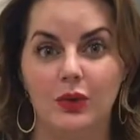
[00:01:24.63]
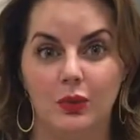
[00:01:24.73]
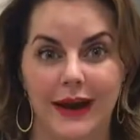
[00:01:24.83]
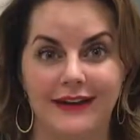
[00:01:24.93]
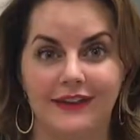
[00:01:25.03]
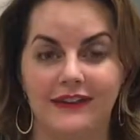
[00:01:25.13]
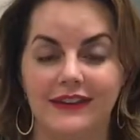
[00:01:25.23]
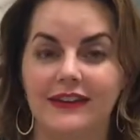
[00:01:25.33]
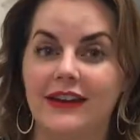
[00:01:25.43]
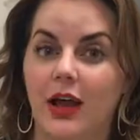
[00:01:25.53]
right at the
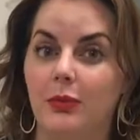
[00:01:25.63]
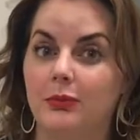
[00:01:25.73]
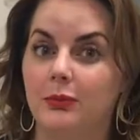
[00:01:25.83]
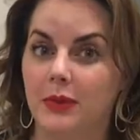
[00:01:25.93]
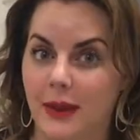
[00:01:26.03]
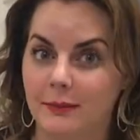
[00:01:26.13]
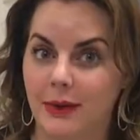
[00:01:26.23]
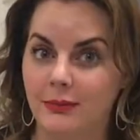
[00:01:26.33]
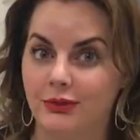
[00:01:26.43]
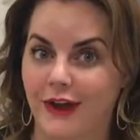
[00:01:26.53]
skin to help plump
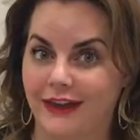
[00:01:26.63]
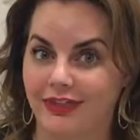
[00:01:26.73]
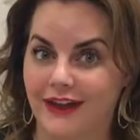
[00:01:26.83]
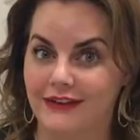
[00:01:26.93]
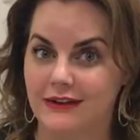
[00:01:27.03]
up fine lines